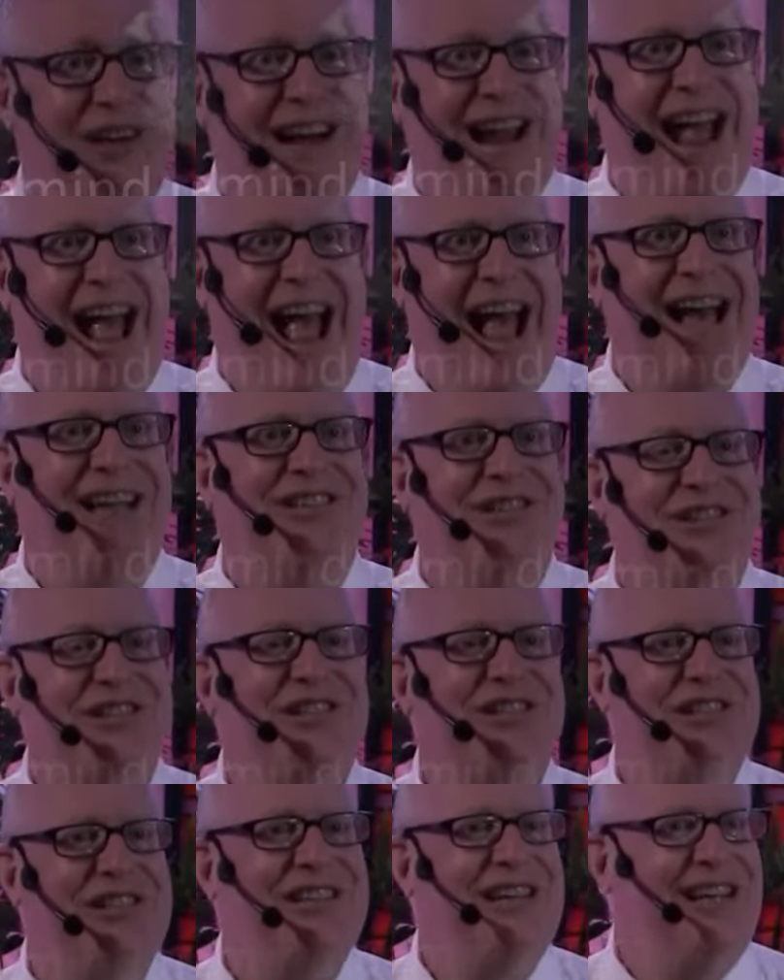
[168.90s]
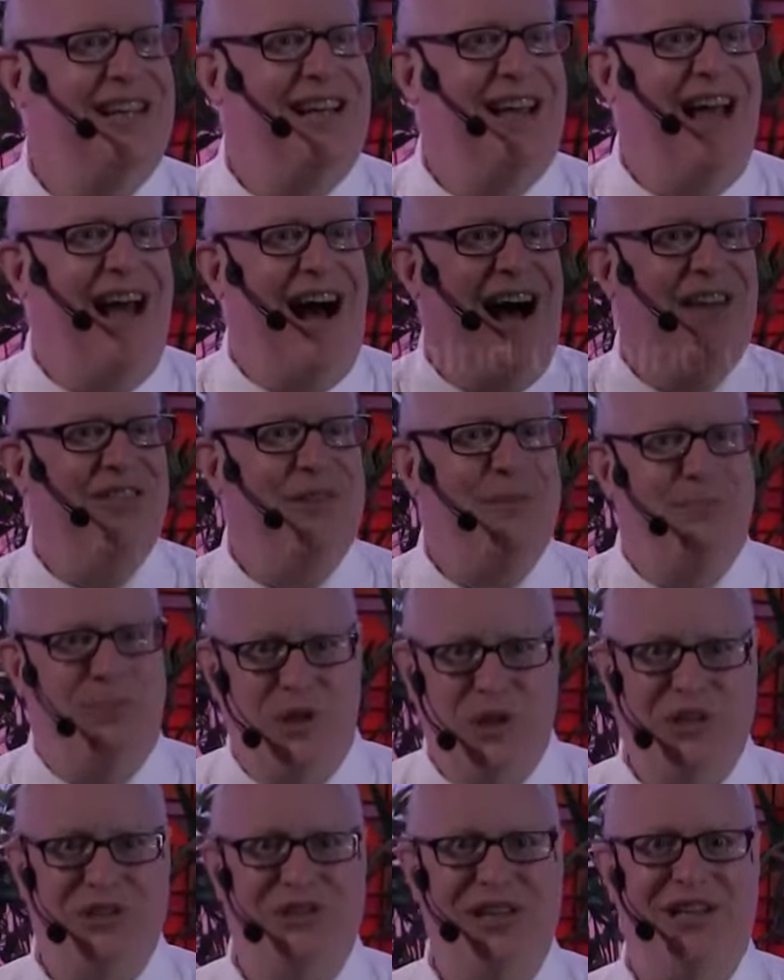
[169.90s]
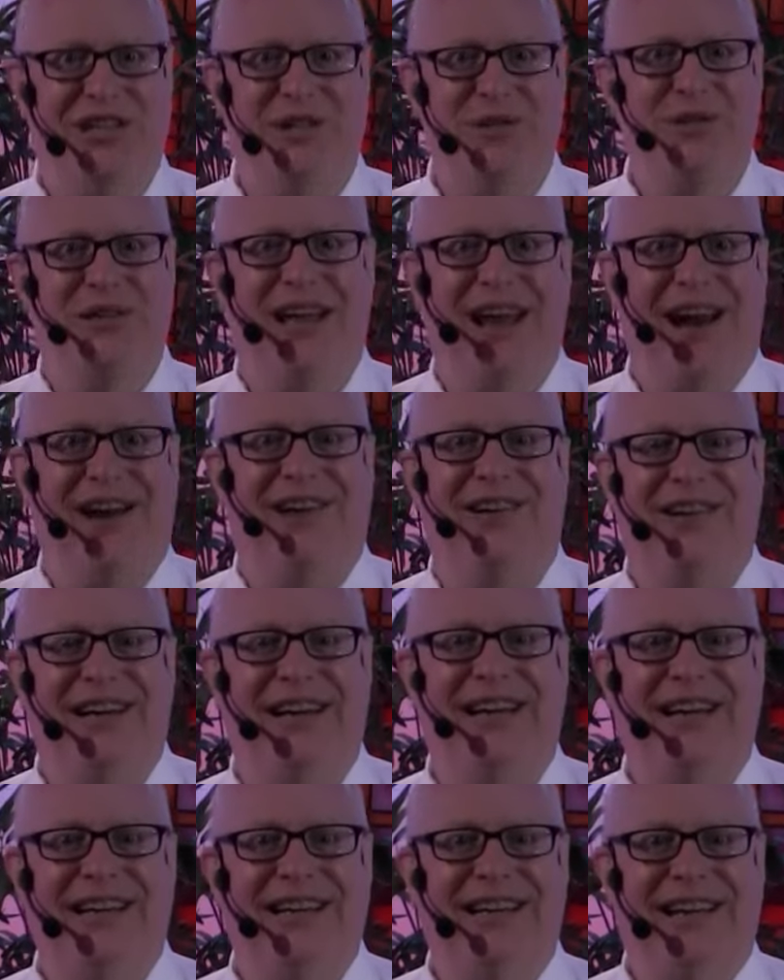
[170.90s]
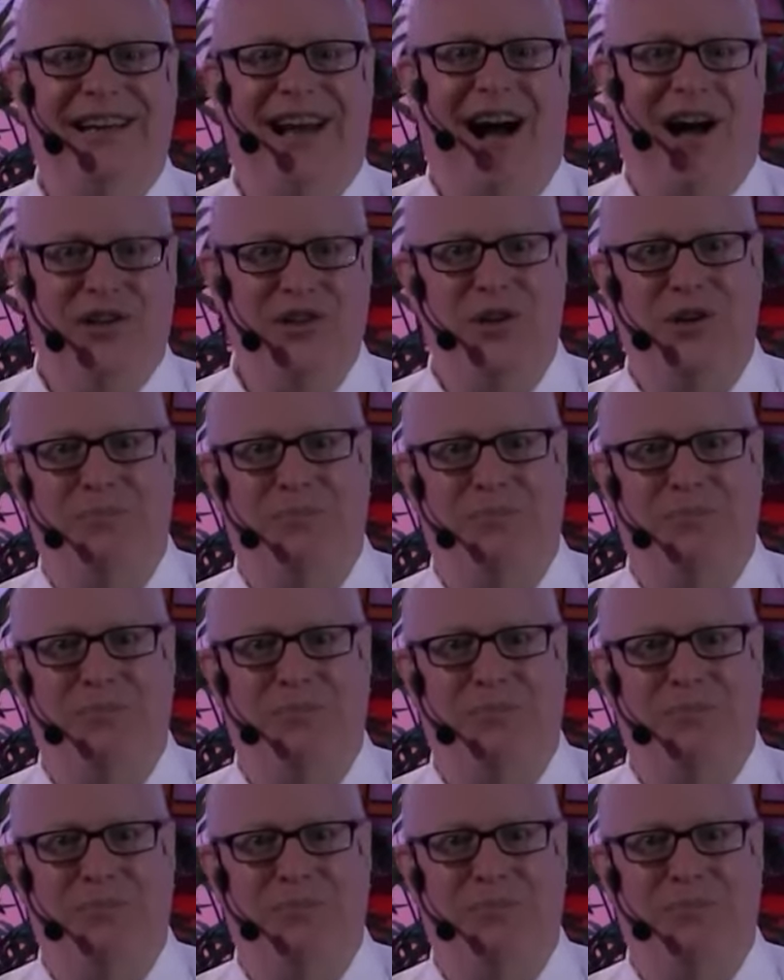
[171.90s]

hats, on the books that you carry, on your